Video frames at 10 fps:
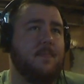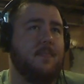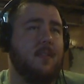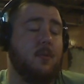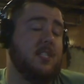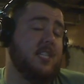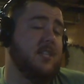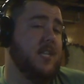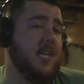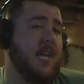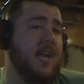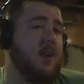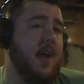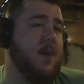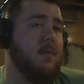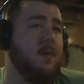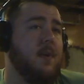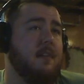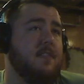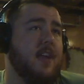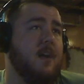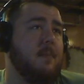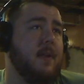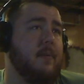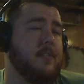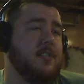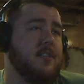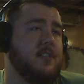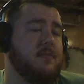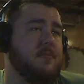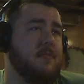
which is interesting. Like I don't know enough there, but it was just